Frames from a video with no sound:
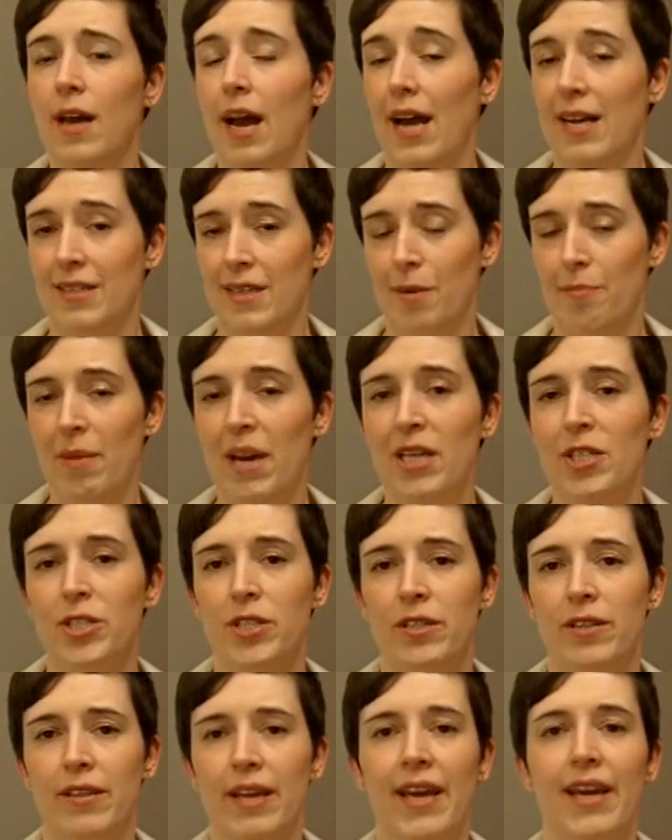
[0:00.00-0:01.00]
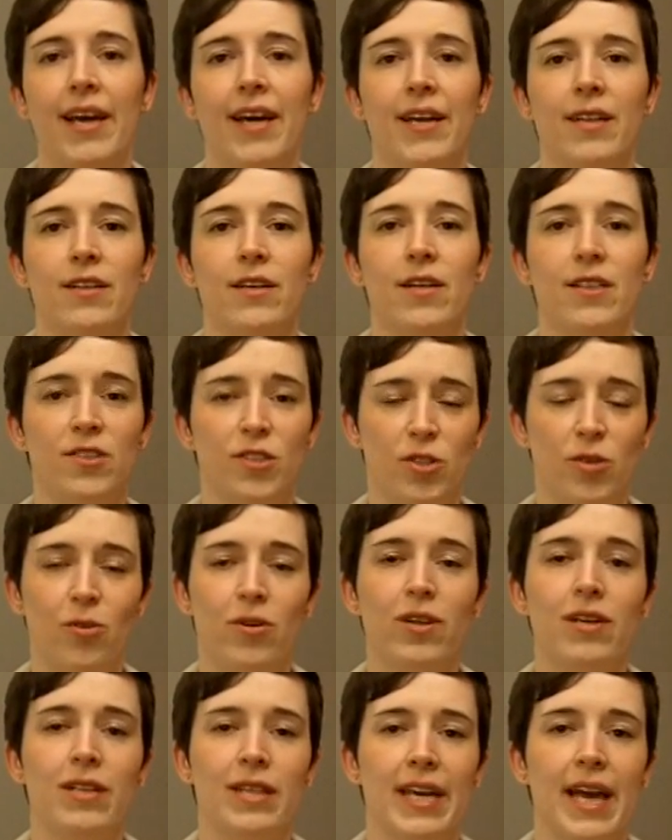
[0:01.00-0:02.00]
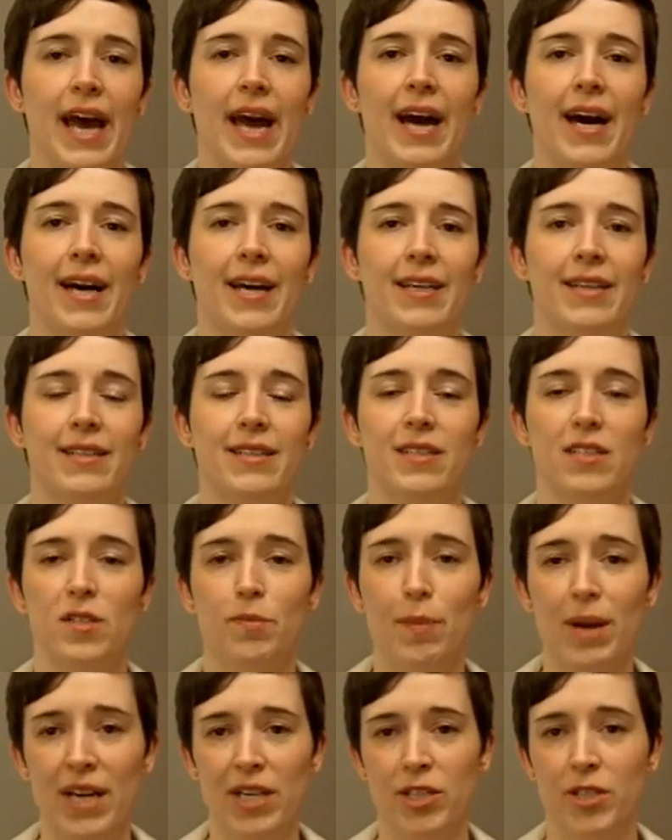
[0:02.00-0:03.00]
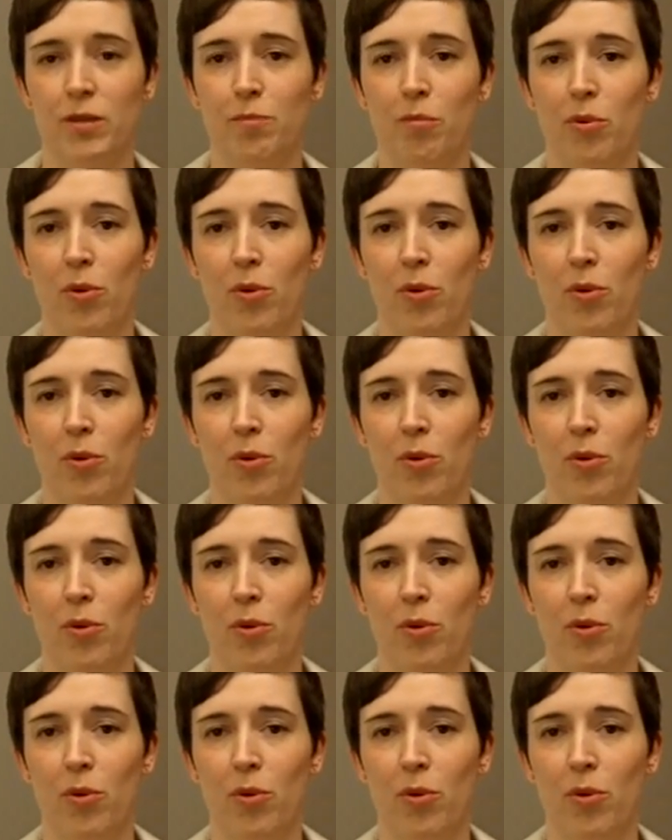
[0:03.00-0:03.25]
As I mentioned, they had historically had an inspection